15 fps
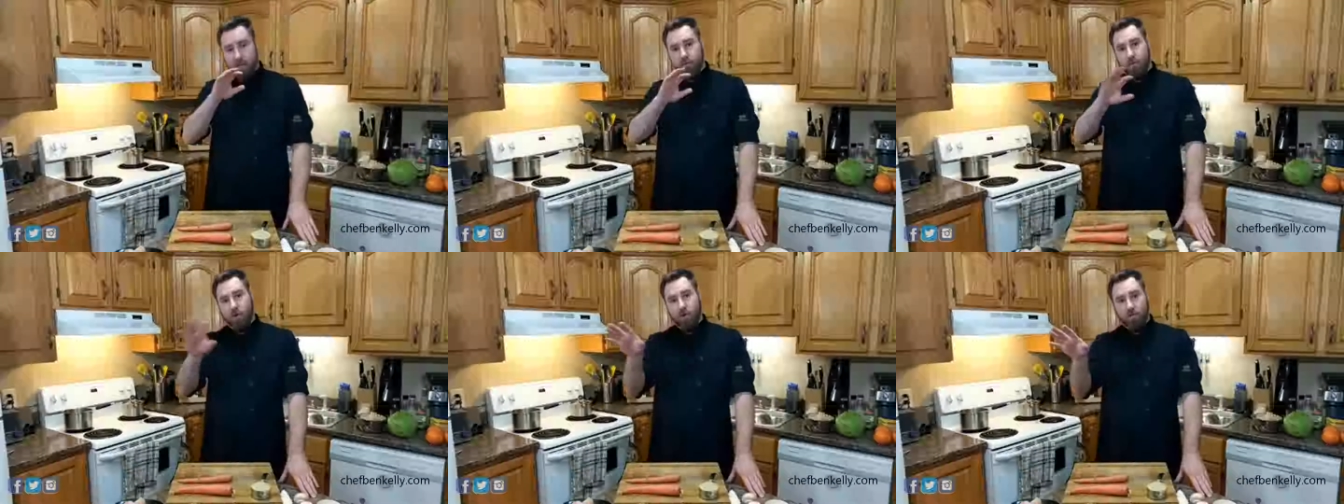
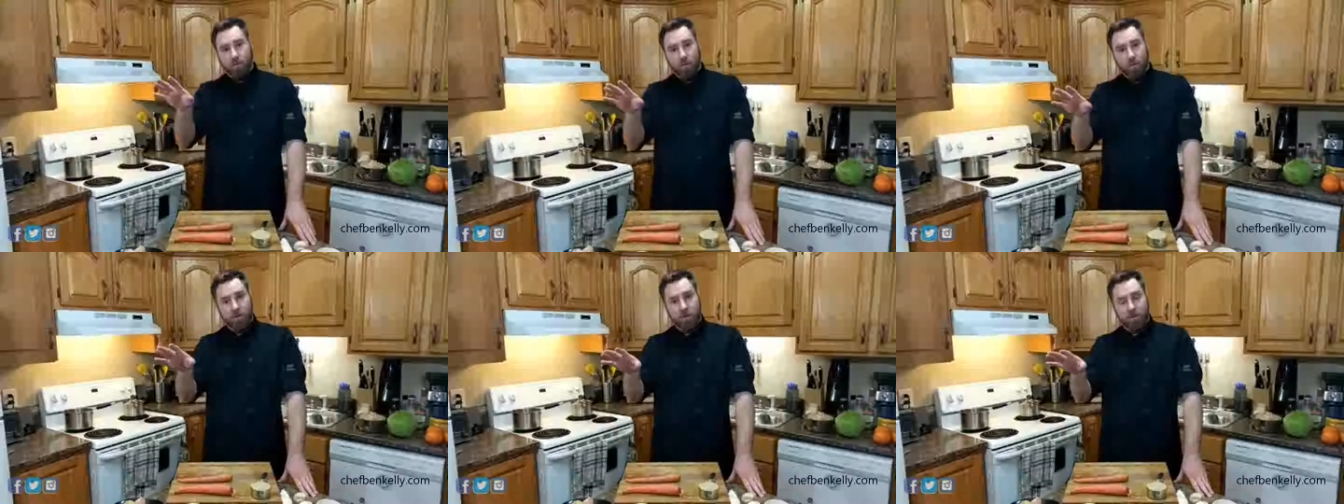So
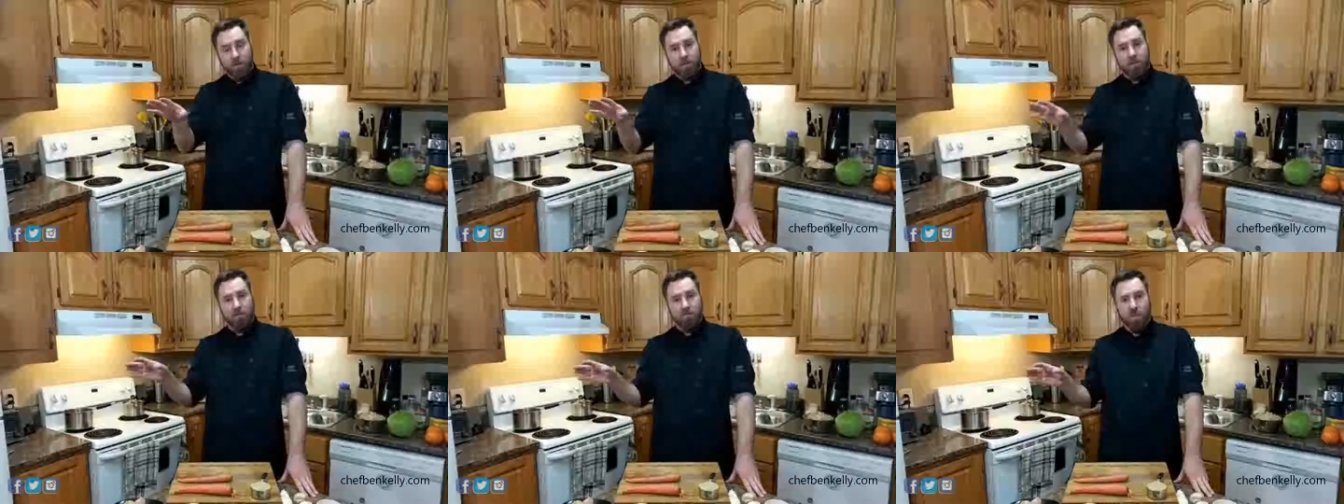if you want to
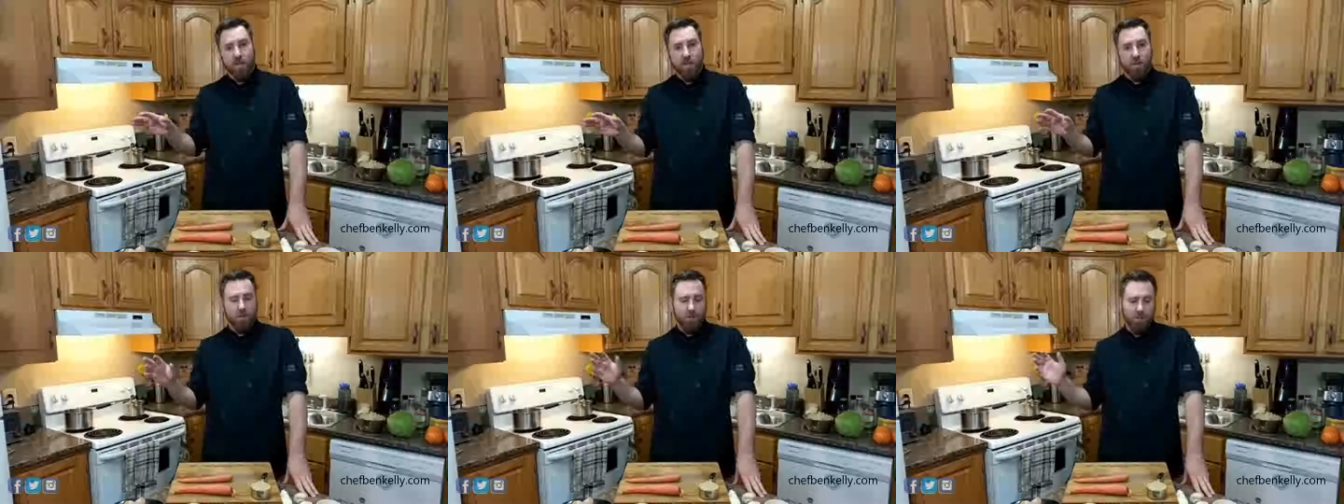cook this stuff
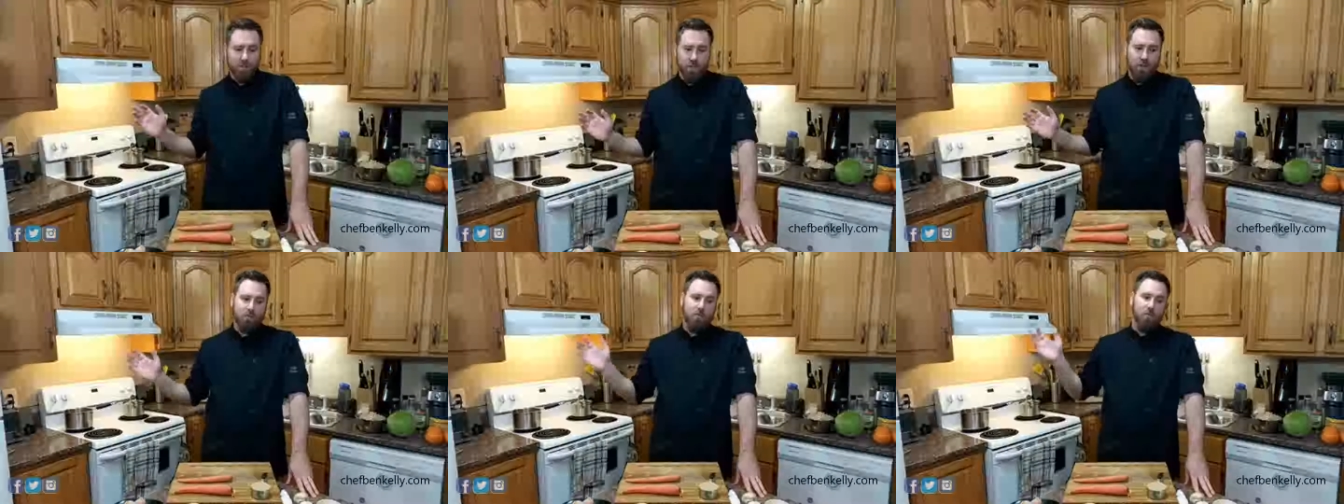later, you
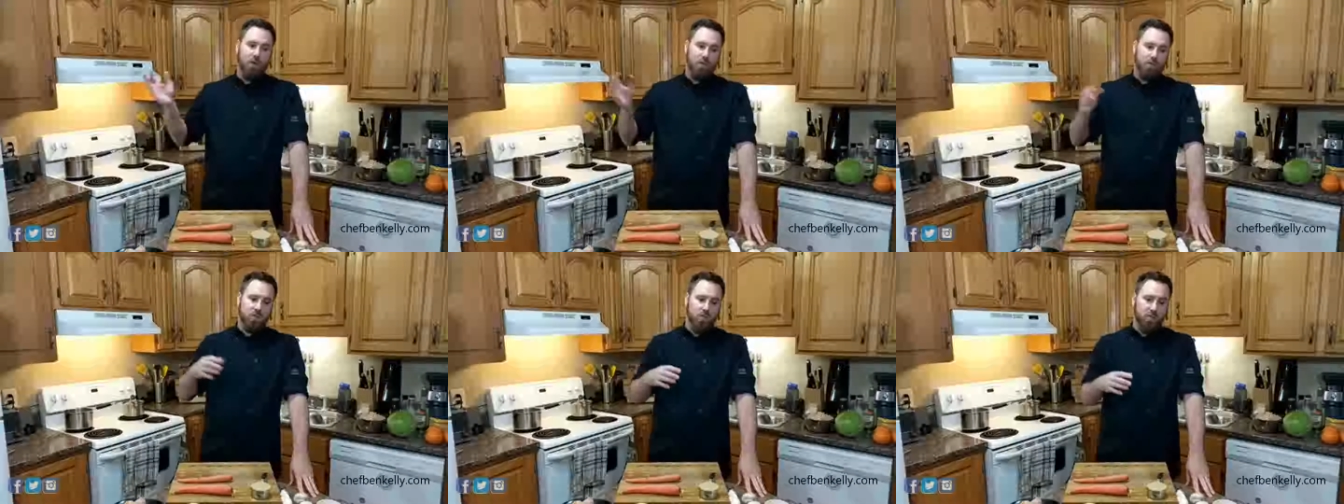don't have to
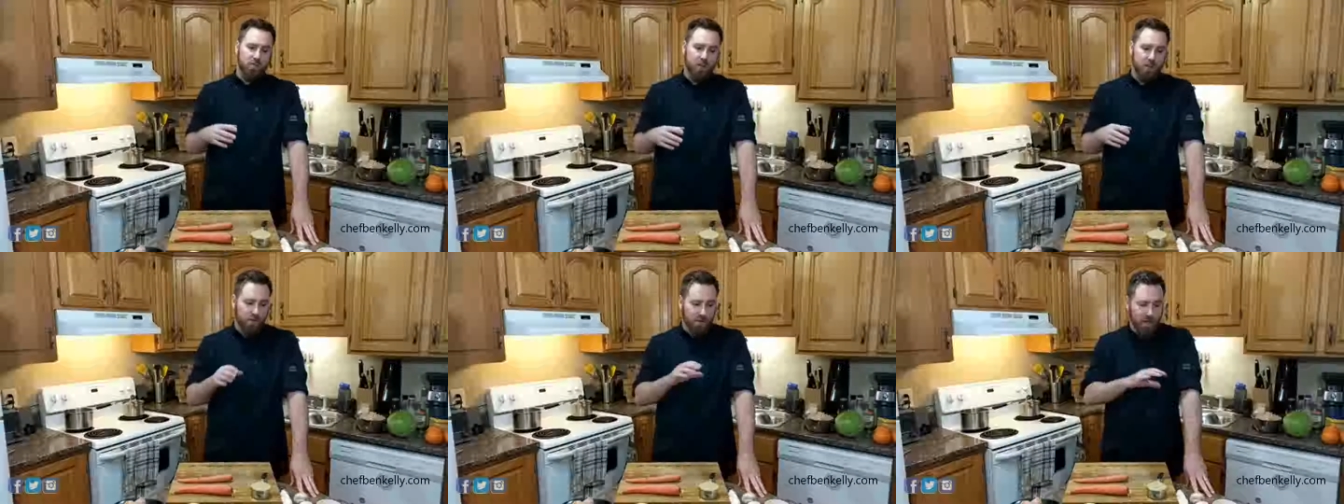watch the whole
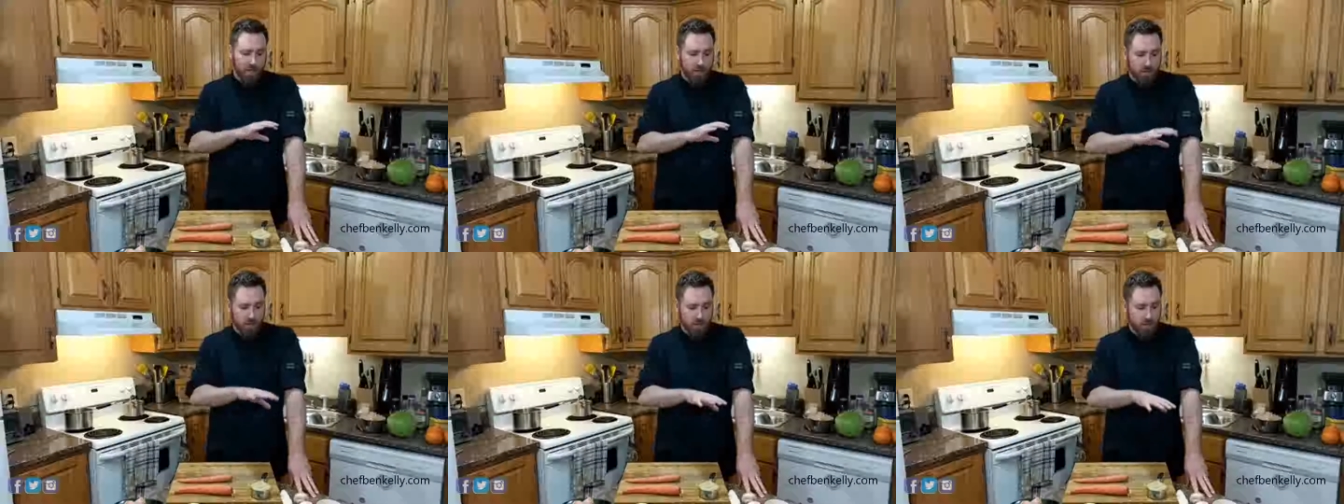video
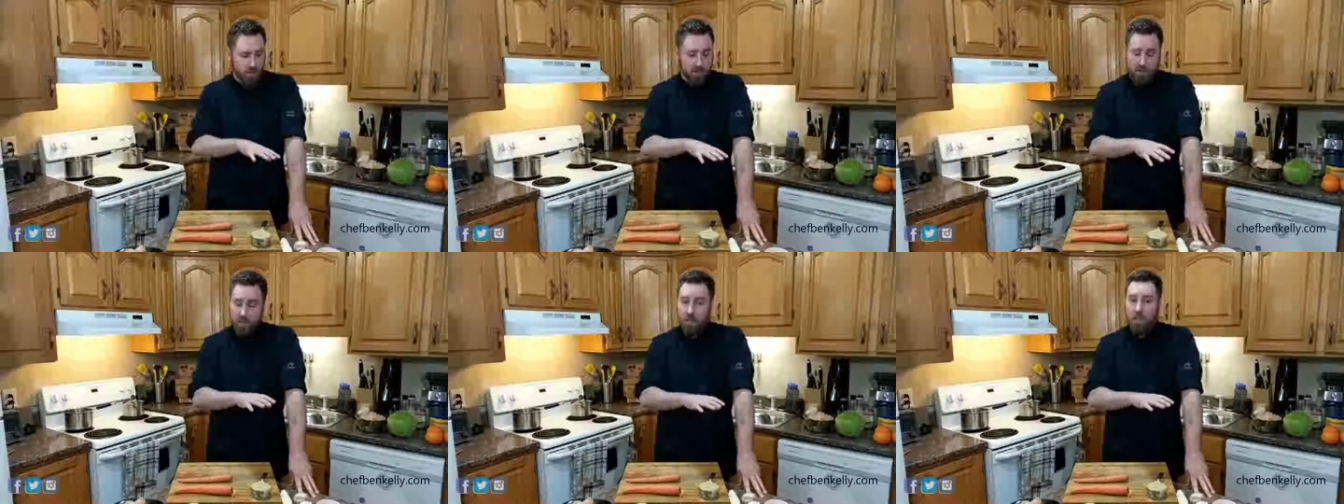again. You can
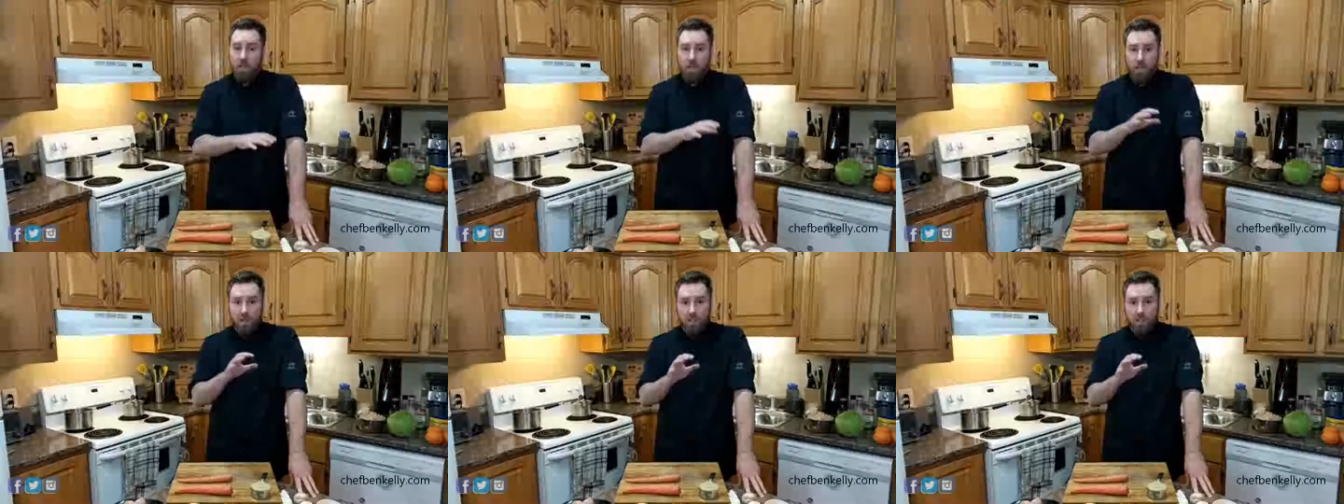just